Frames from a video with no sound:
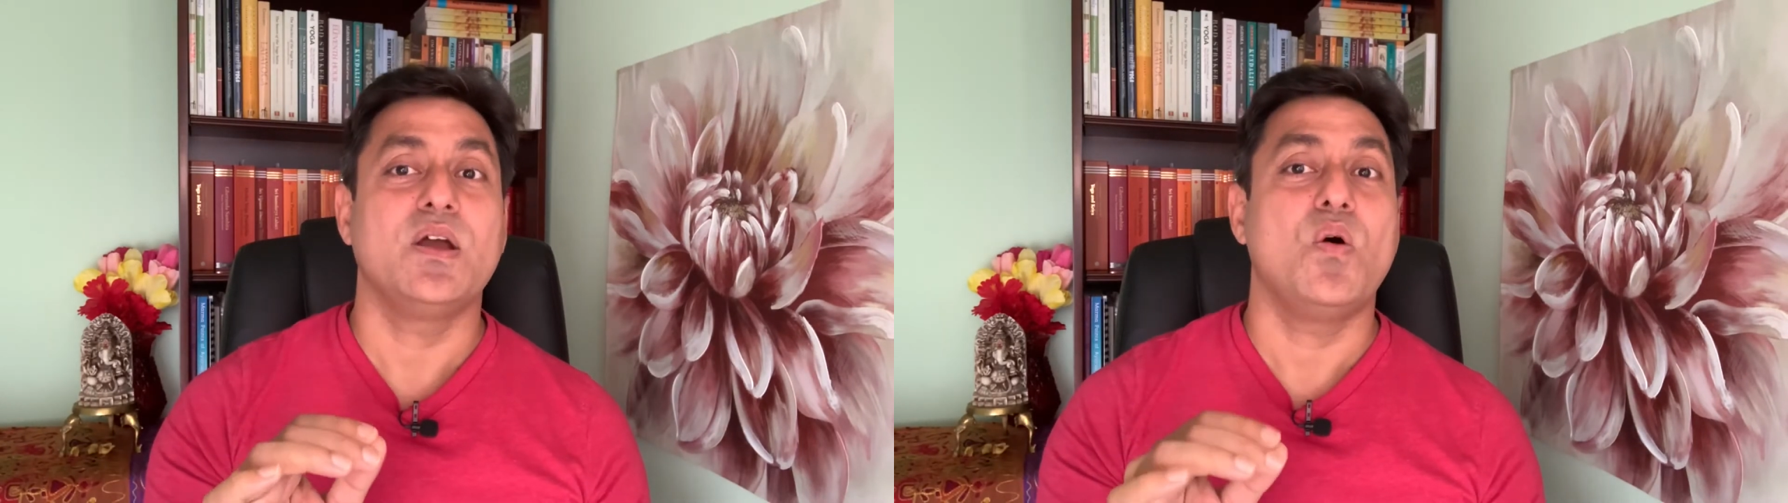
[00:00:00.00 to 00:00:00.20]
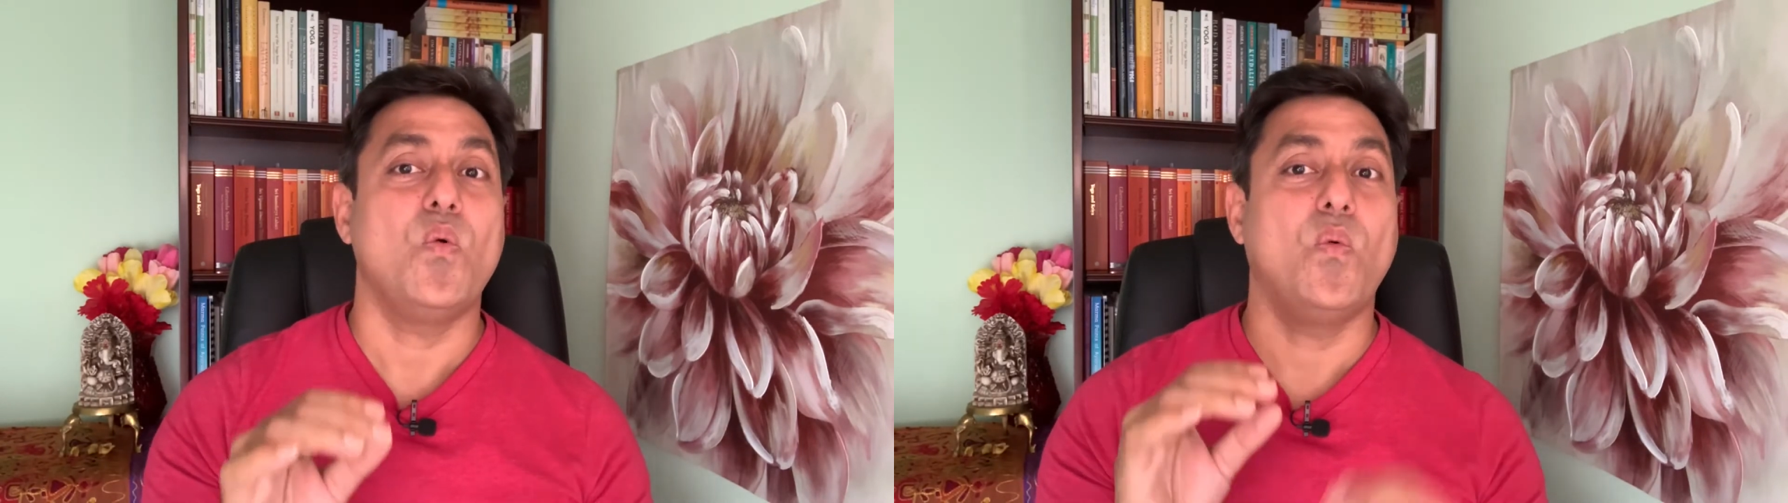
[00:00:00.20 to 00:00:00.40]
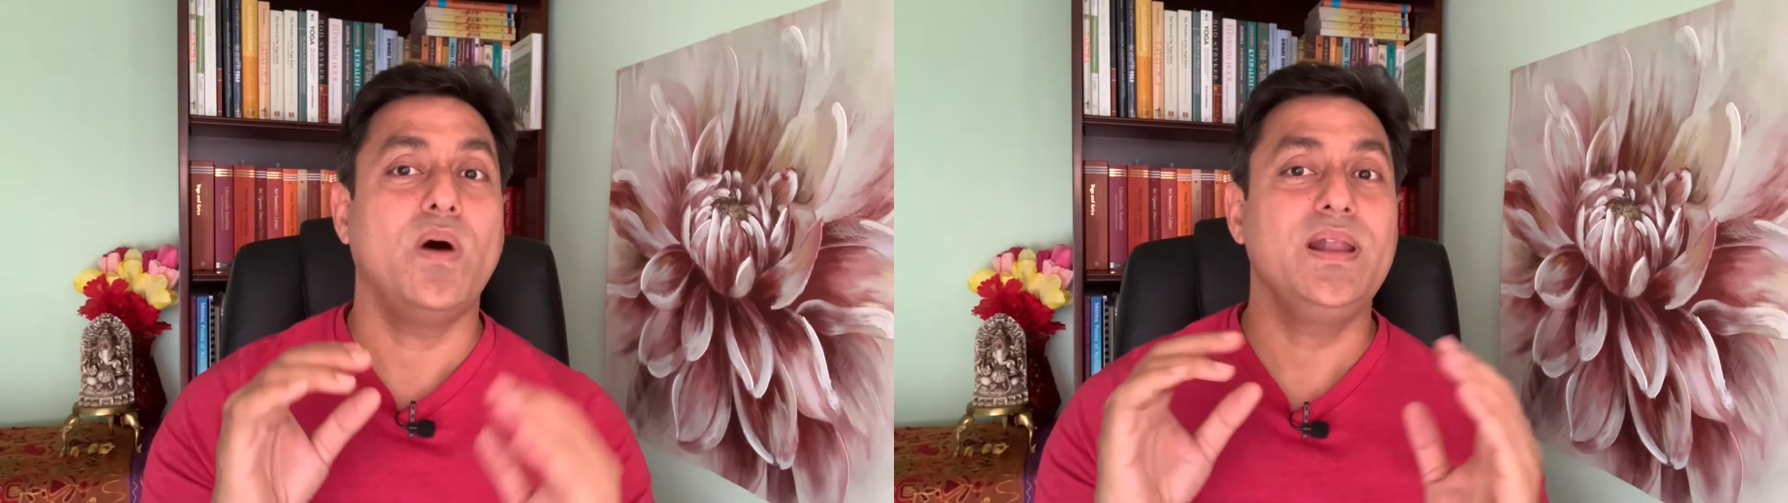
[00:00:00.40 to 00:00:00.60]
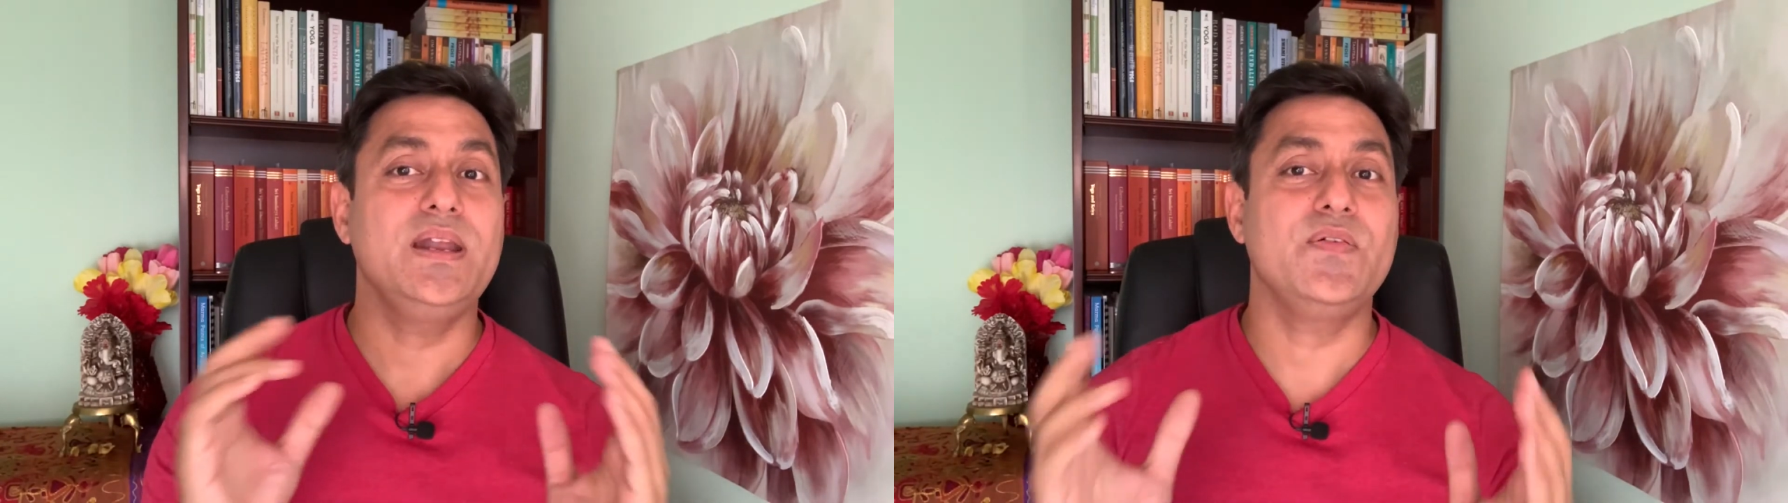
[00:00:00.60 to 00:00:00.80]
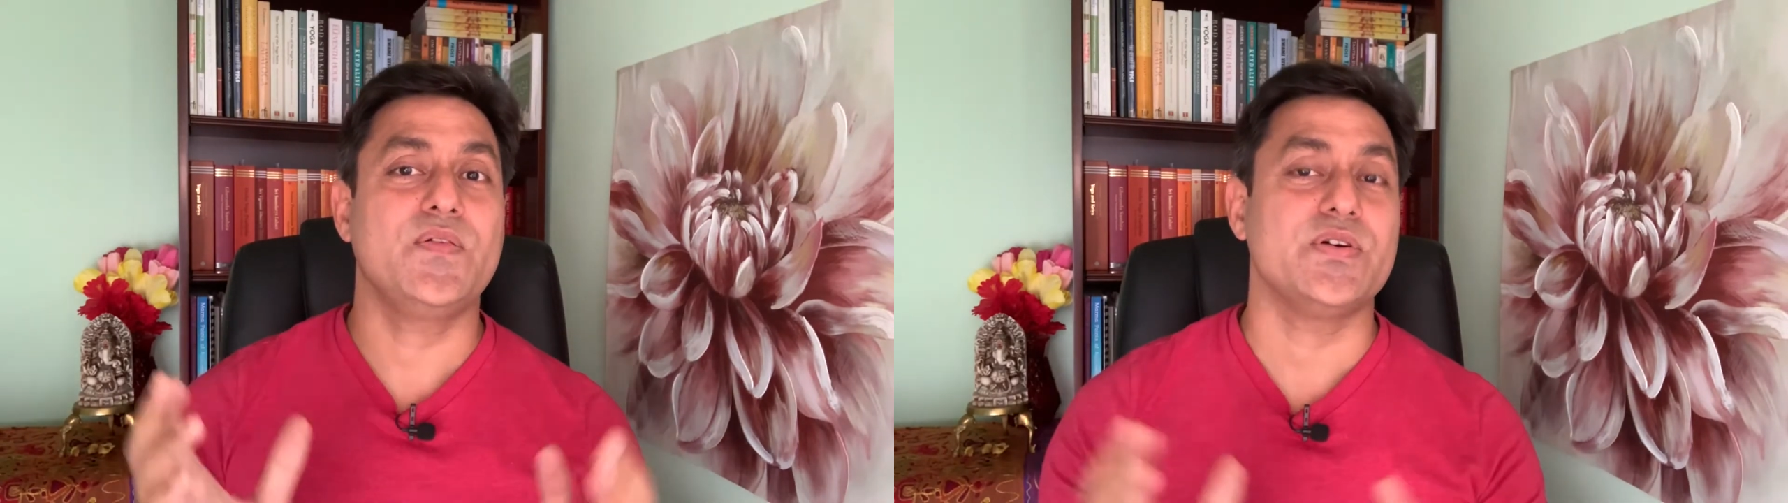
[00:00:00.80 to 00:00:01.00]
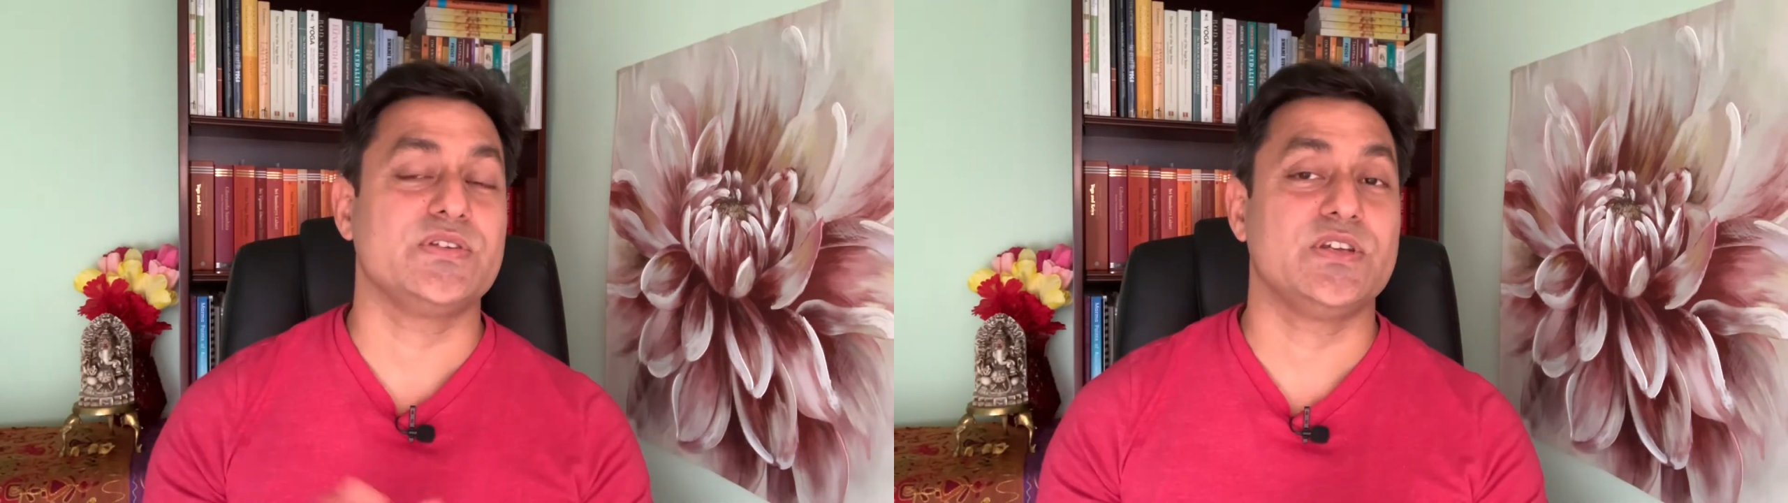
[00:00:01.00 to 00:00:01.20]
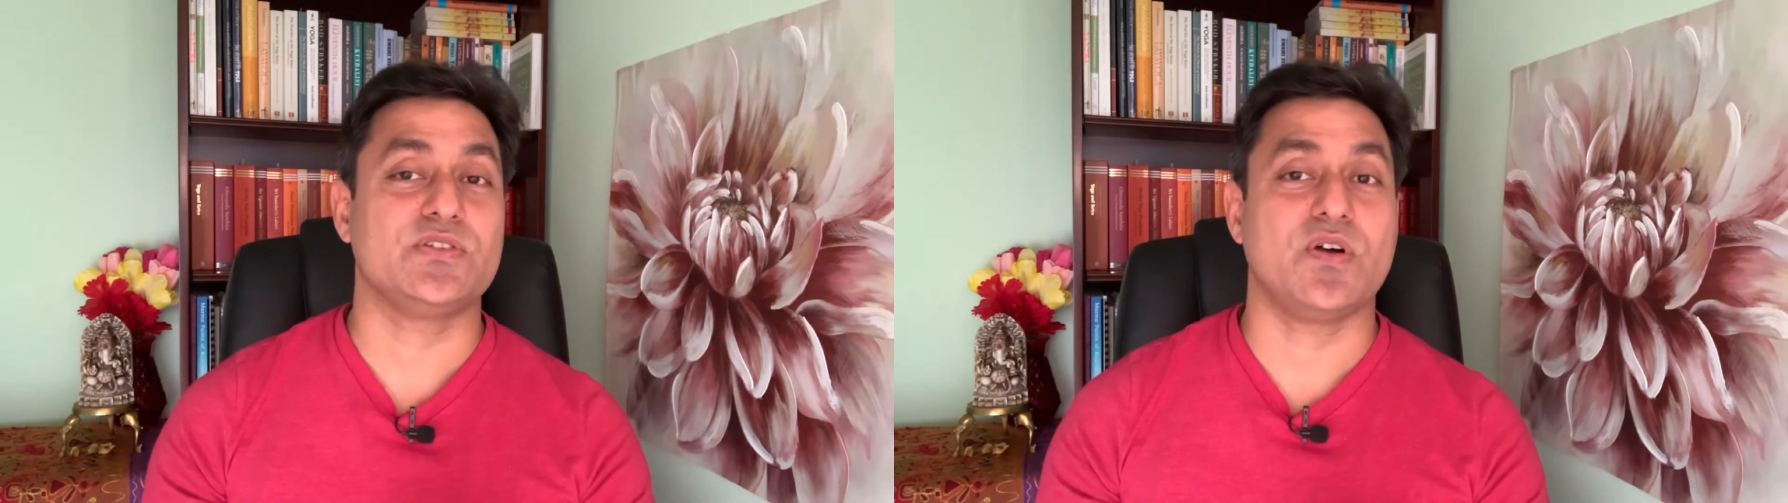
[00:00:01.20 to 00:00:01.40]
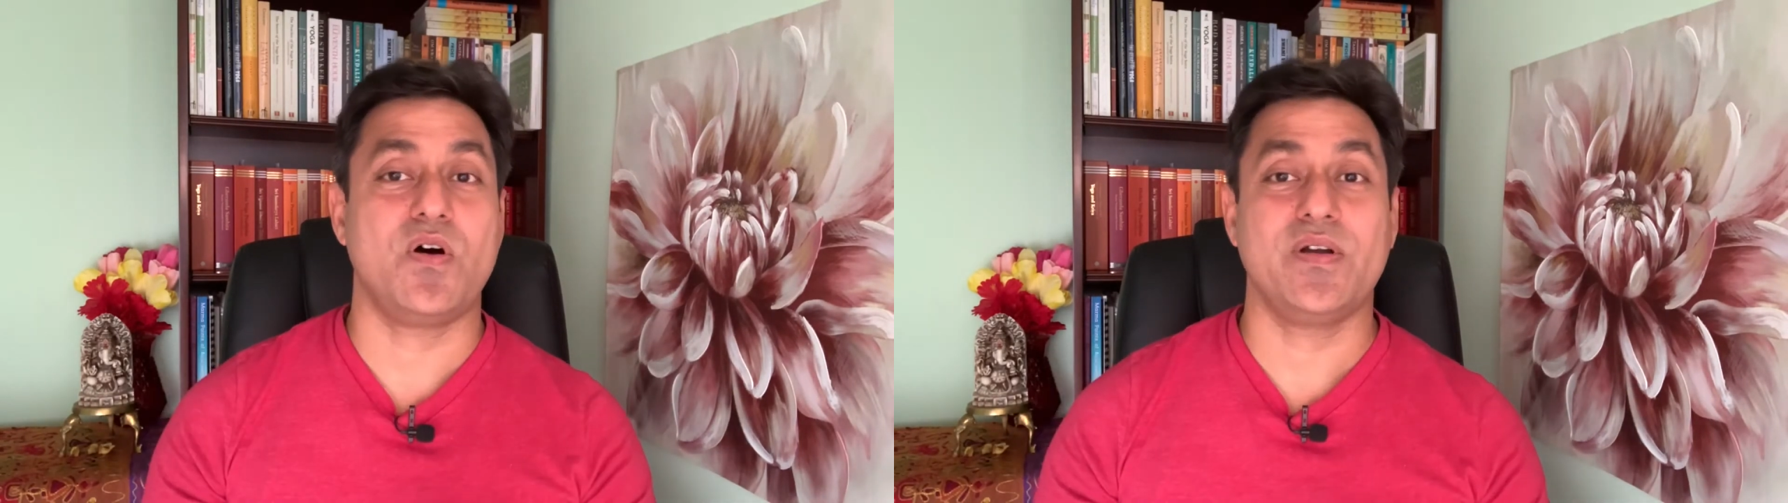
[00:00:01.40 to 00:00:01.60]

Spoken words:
only focuses on